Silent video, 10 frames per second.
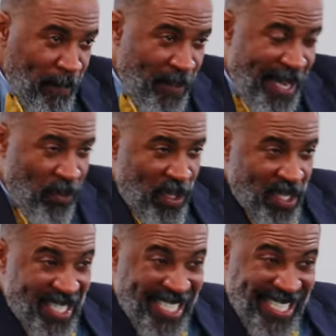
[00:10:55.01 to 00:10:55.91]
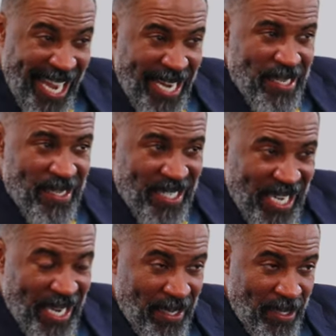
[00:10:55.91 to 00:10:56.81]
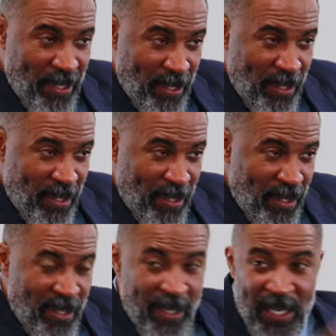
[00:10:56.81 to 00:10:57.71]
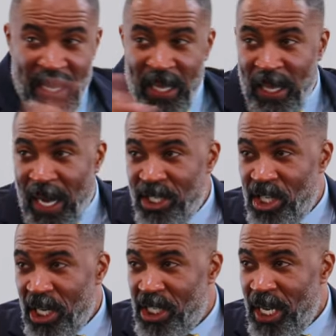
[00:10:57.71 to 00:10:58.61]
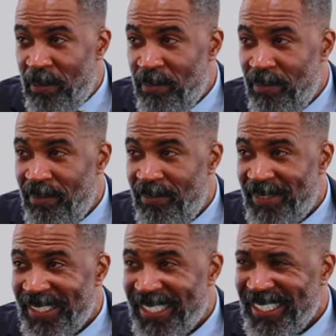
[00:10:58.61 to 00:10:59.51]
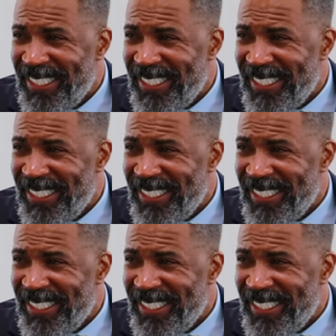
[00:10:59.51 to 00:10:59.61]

that when Satan sinned, I judged him. All right.